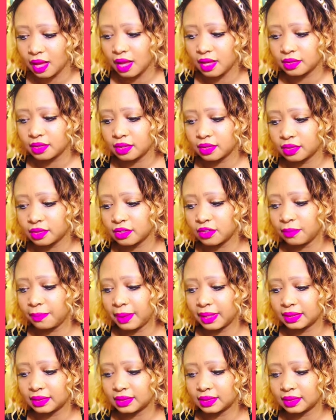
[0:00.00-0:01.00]
So Two of
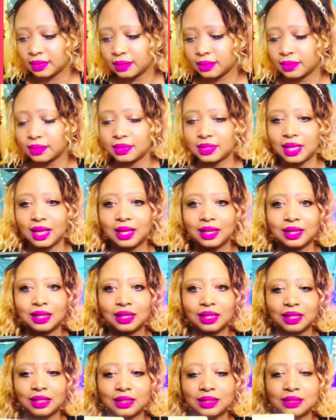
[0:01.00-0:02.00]
Pentacles and
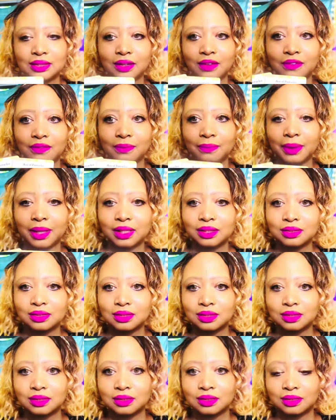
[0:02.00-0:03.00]
Ace of
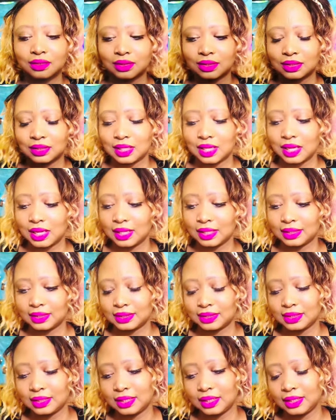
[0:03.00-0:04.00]
Pentacles, I
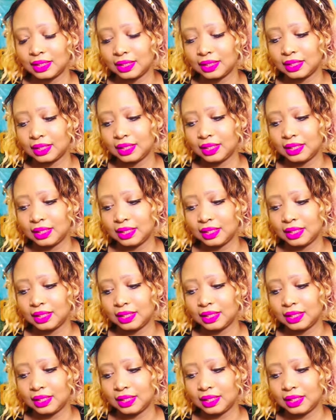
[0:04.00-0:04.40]
see